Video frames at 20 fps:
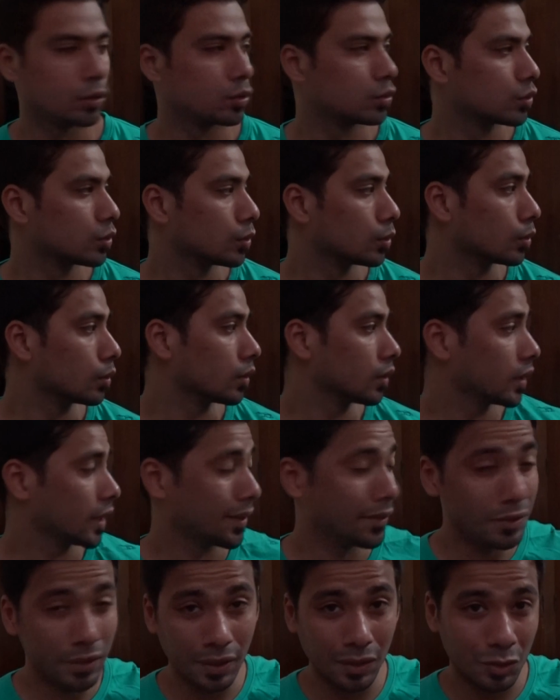so
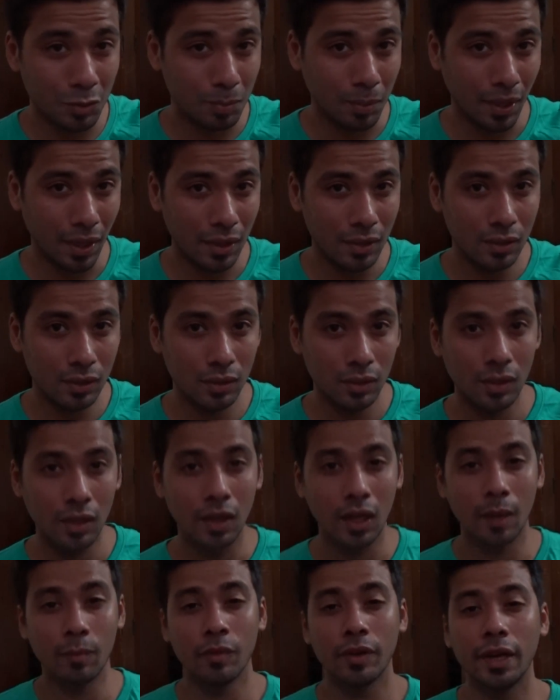everything is packed.
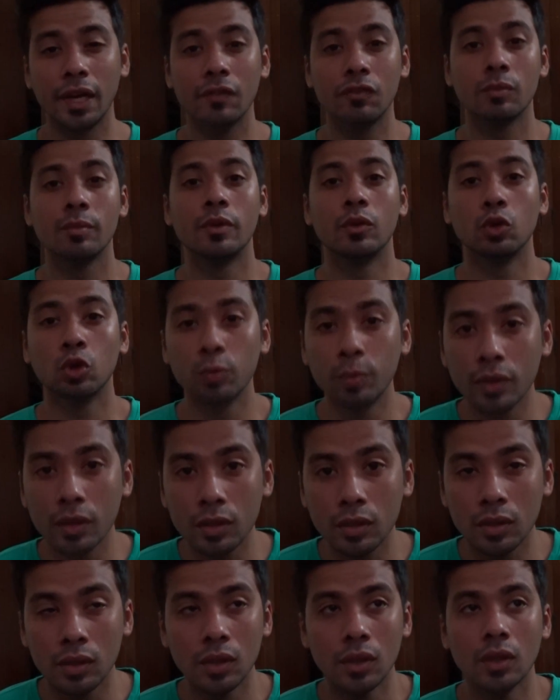I'm waiting for my
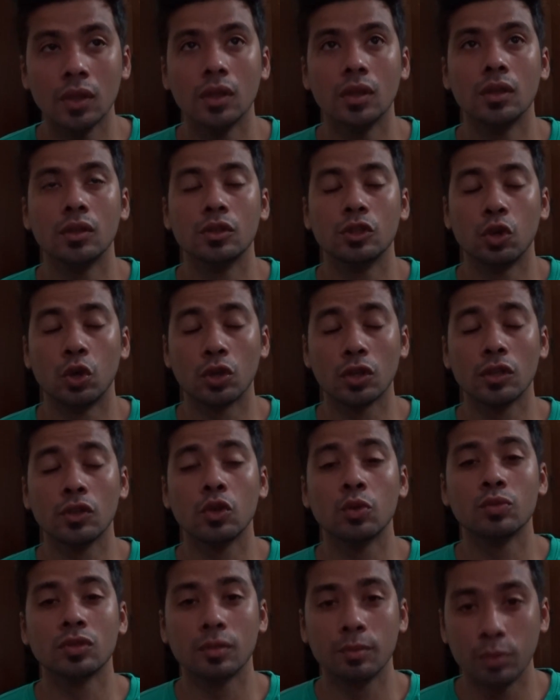Uber, the hotel
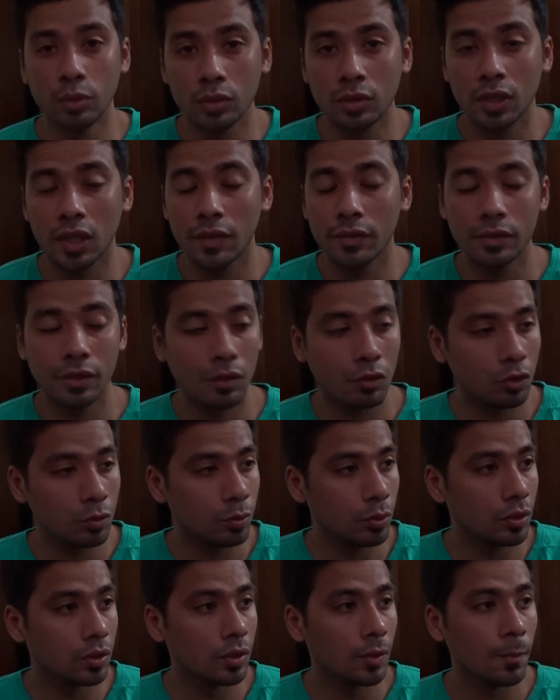rooms are booked, everything is
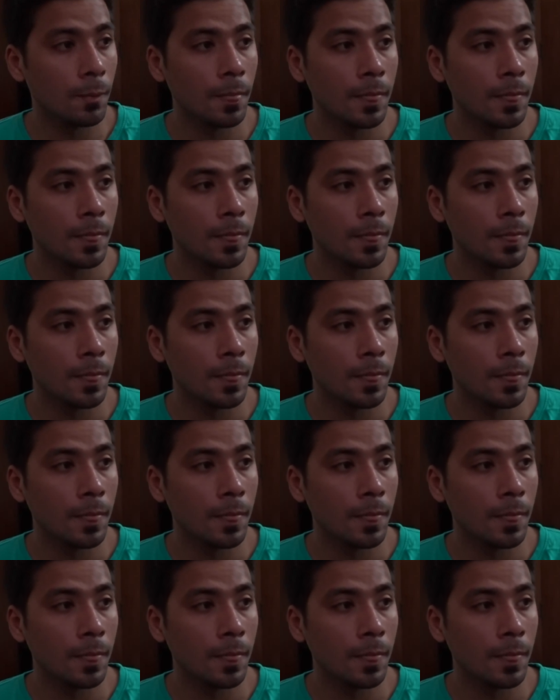booked.